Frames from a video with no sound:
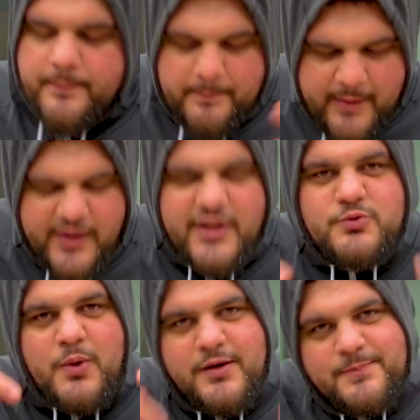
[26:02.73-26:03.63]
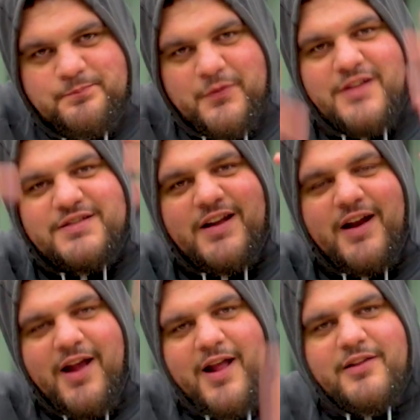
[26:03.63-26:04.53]
Make this one, I say
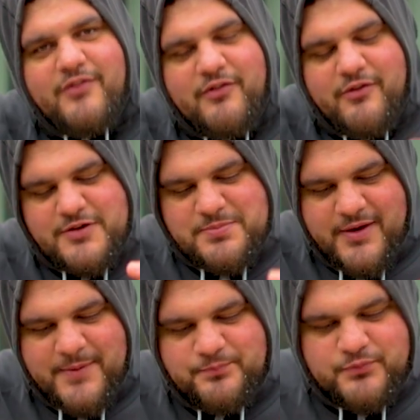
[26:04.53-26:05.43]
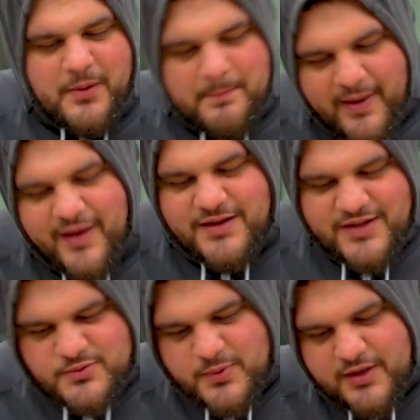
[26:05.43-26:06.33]
that at the end of every recipe, make
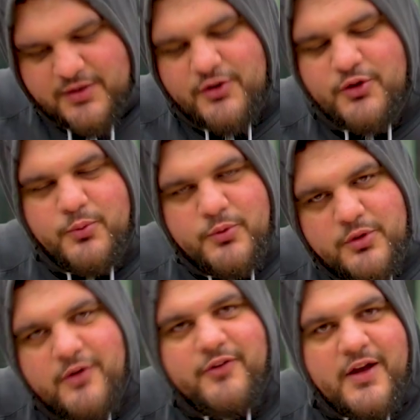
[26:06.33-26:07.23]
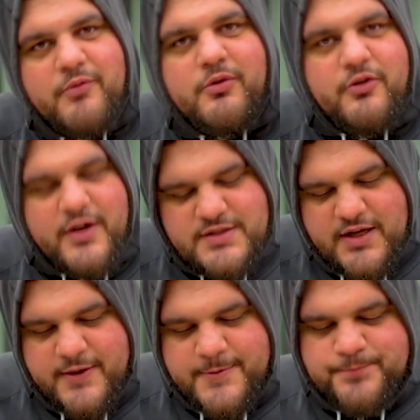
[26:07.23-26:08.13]
this one, you will not fucking regret it.